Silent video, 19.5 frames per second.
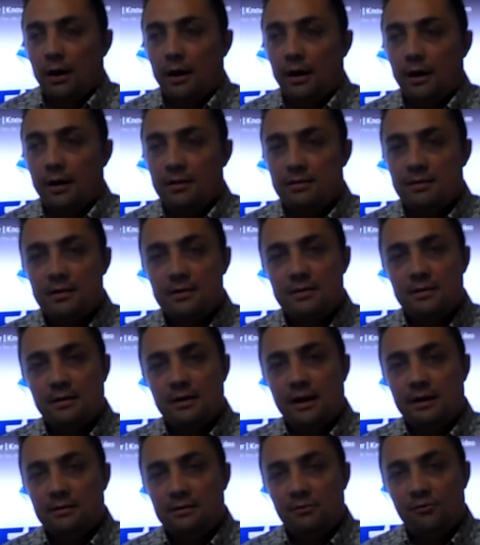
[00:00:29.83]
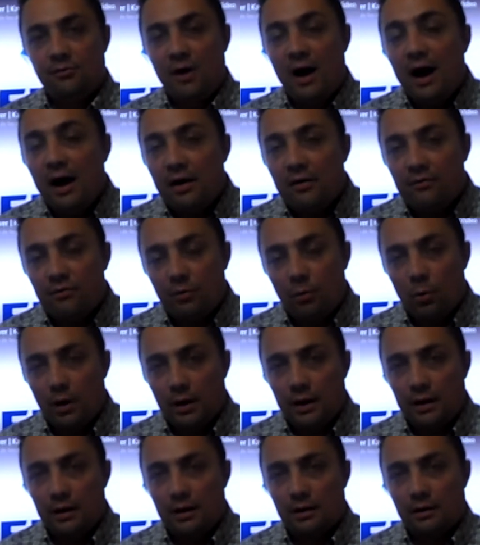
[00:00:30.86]
Since 95,
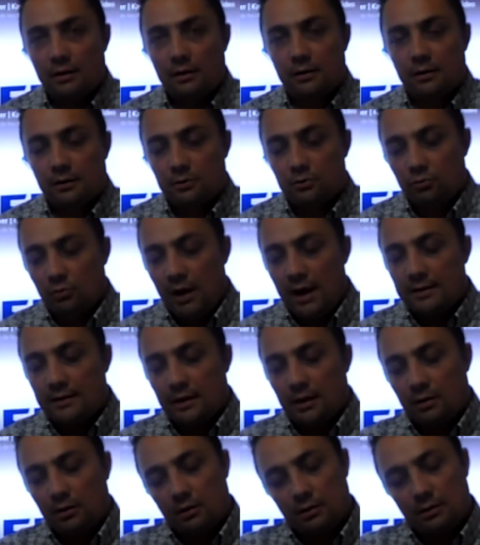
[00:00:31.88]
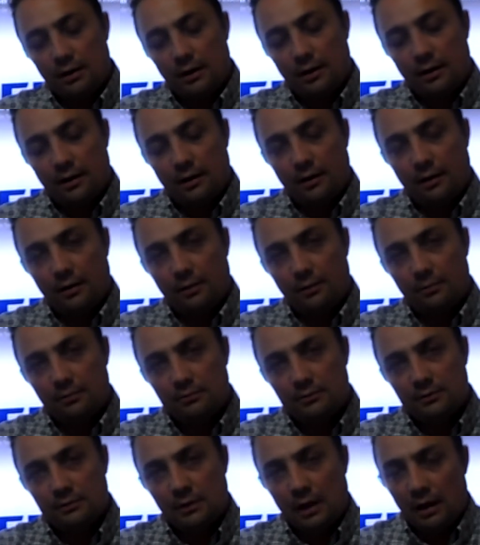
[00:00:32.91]
working together in the
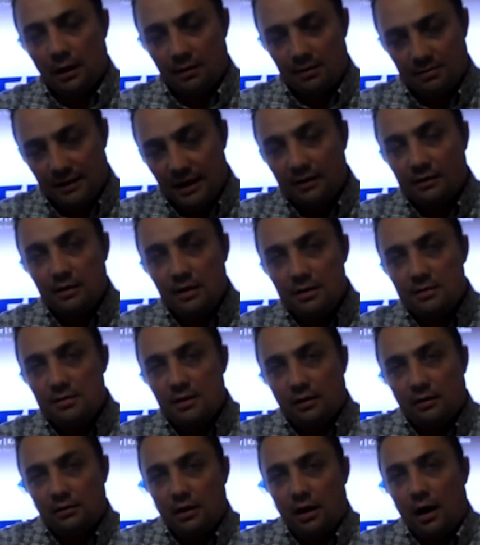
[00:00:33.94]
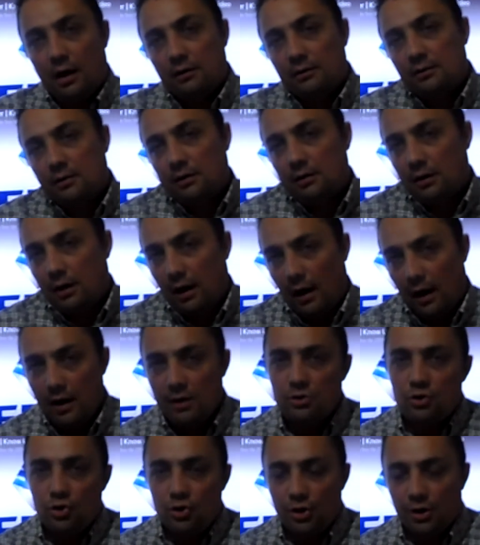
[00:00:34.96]
as technician and the
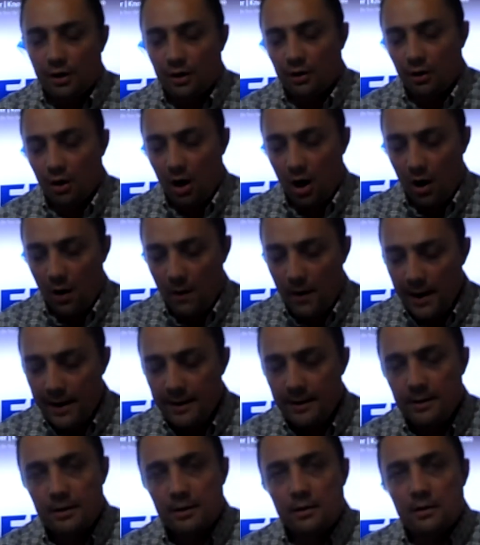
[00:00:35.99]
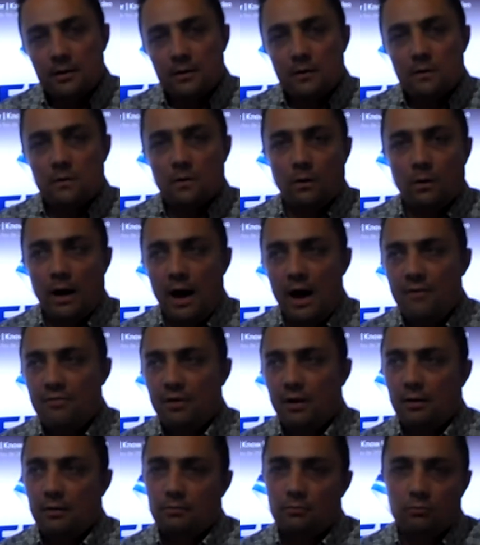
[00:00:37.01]
engineer. All right. So I
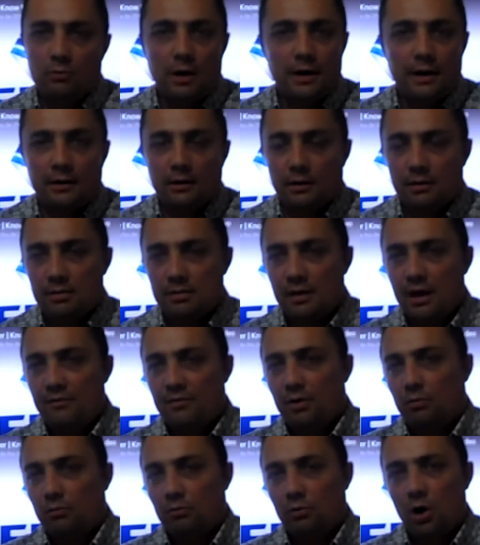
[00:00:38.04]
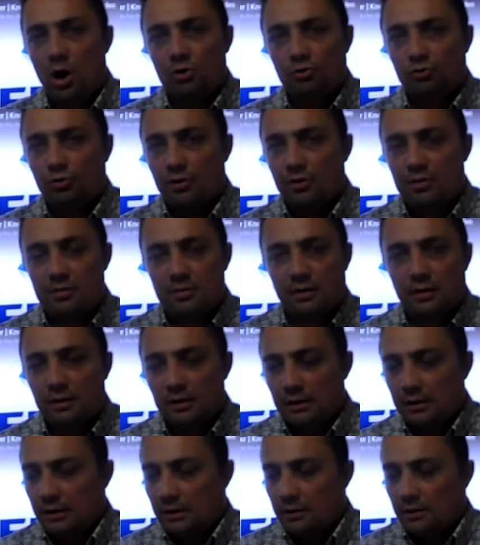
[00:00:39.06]
have run at several countries
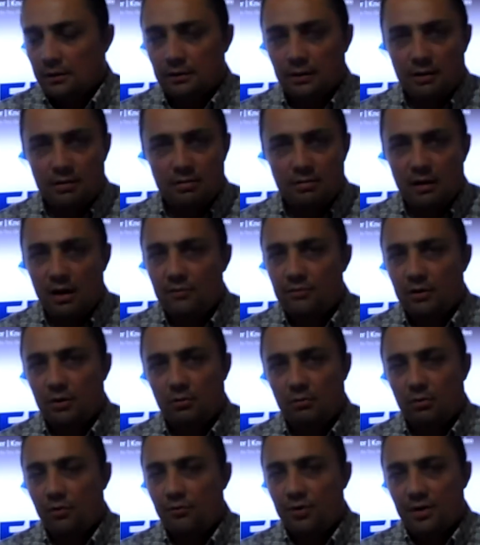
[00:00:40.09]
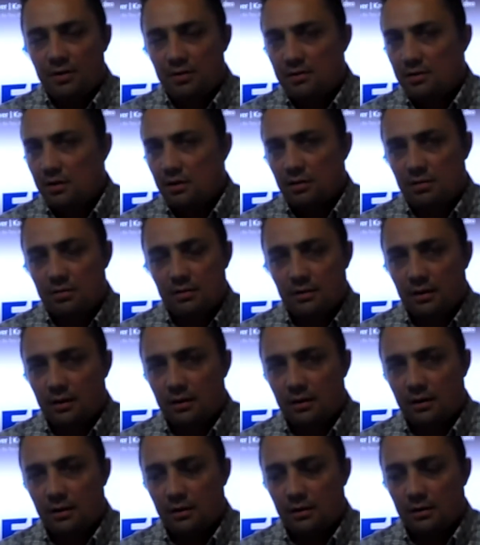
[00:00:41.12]
in several overseas,